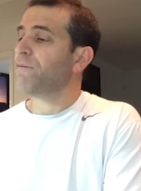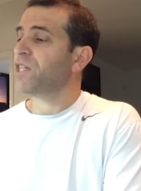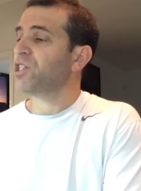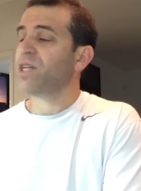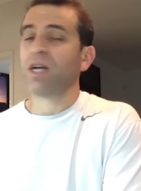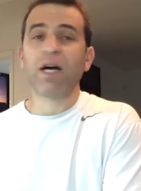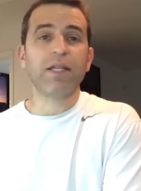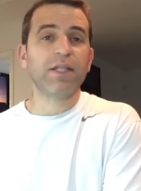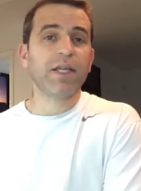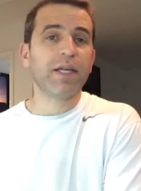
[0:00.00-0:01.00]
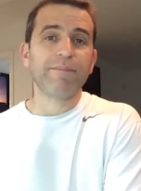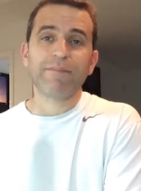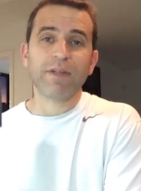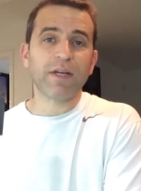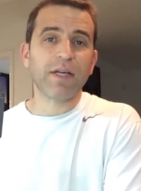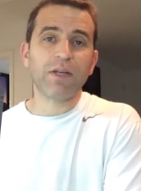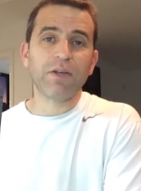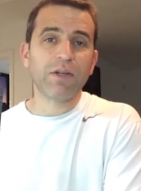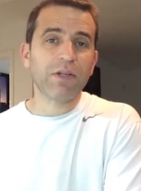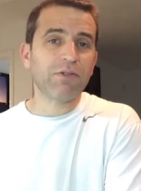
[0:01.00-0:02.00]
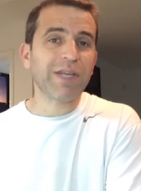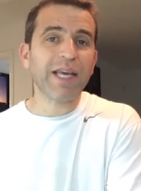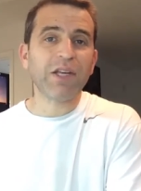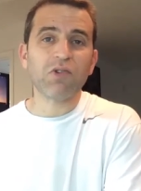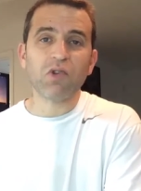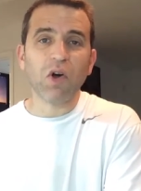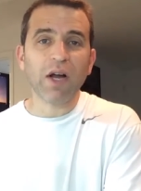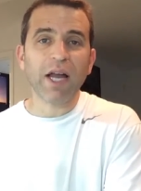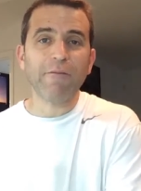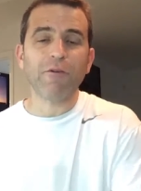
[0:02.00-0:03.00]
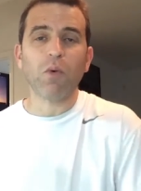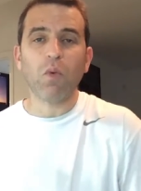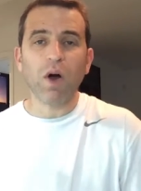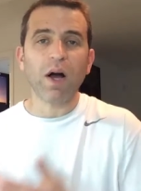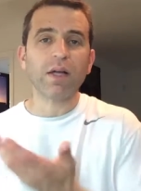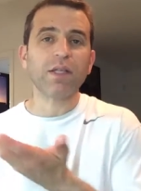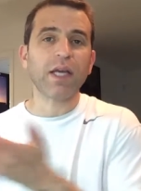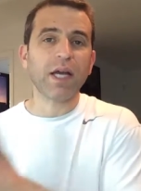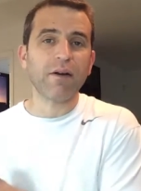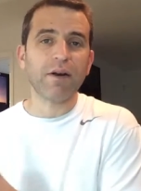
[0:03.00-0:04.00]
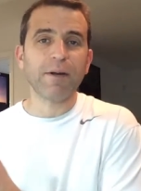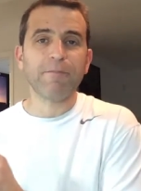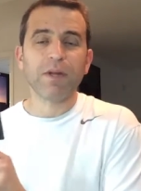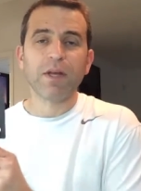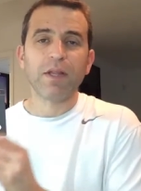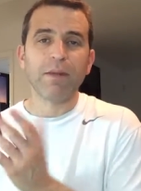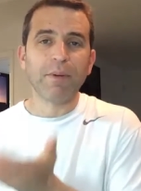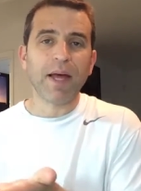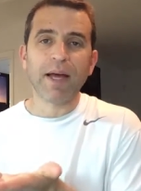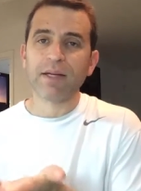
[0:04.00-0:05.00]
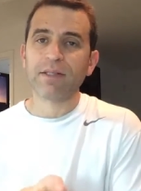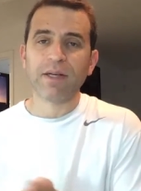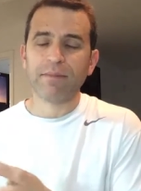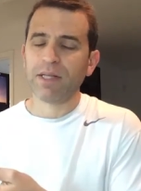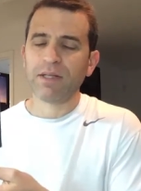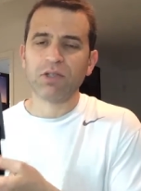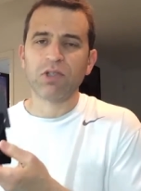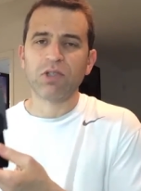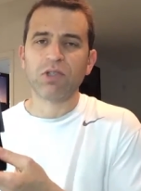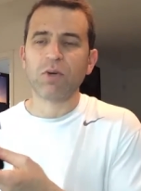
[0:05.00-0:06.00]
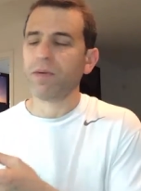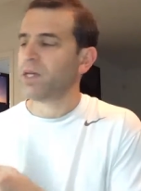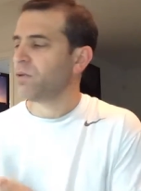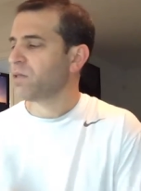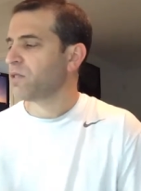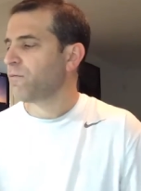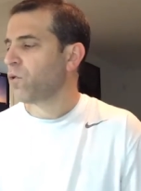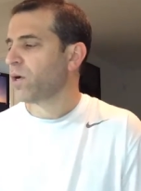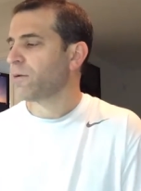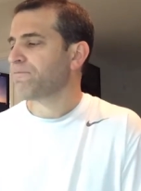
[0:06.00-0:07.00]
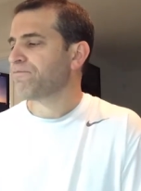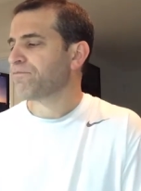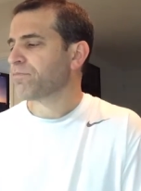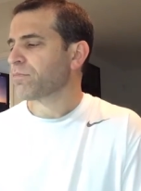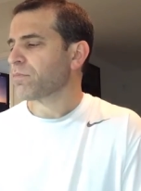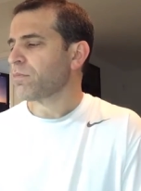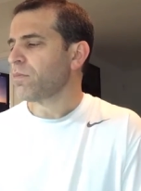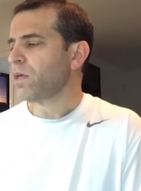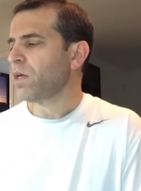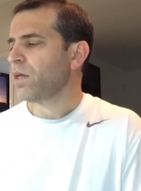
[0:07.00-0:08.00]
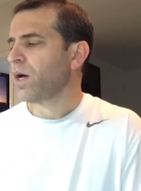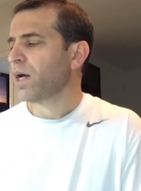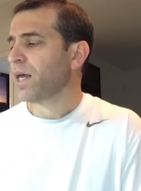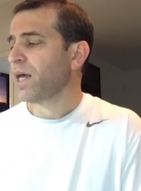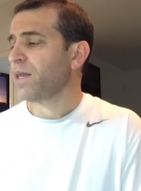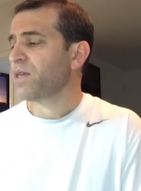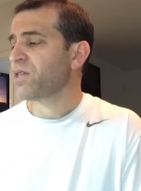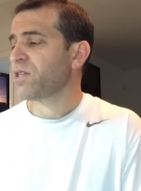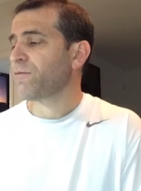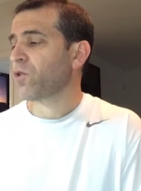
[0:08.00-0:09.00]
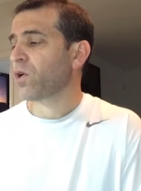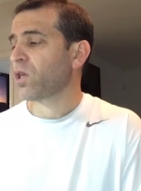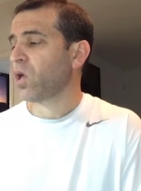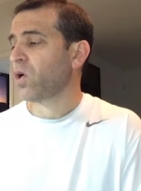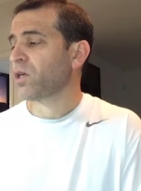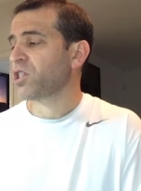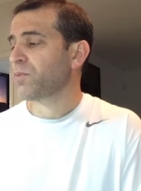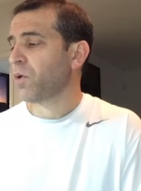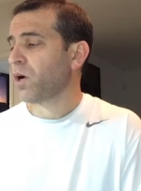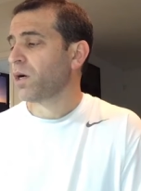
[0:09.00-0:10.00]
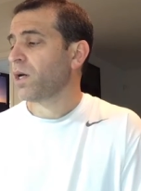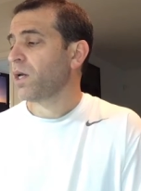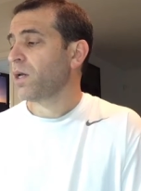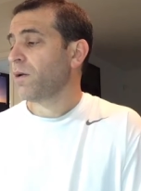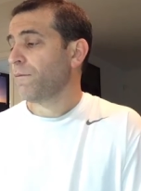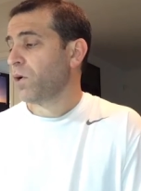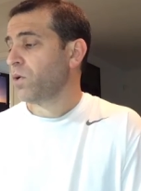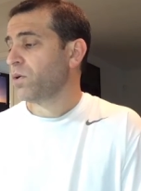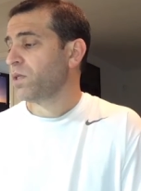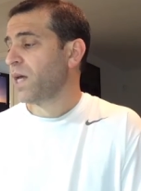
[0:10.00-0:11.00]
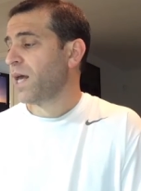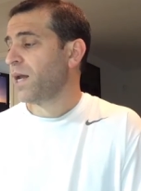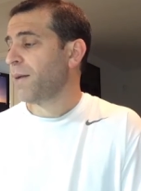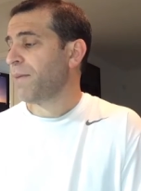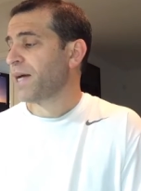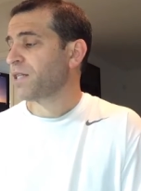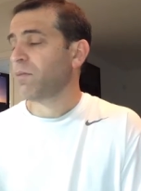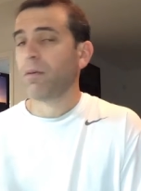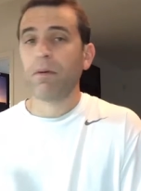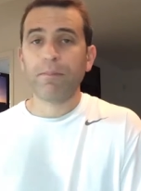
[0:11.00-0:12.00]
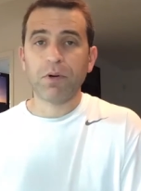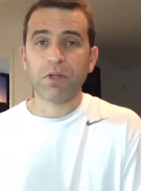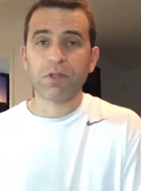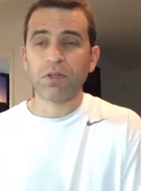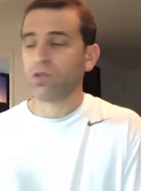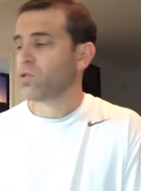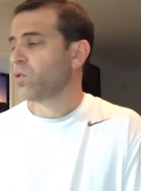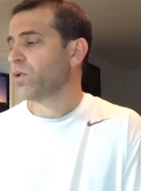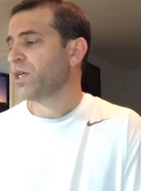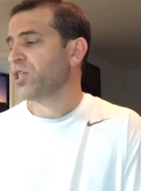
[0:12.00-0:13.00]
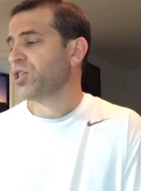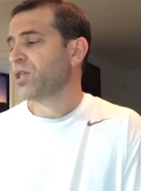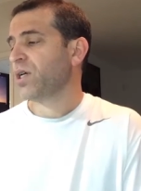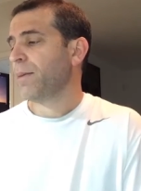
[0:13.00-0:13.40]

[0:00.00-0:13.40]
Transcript: fishing, hunting. You take your dog out for a walk to carry the bags. I mean, there's just so many uses for it. Again, this is for large smartphones and maximum personal storage.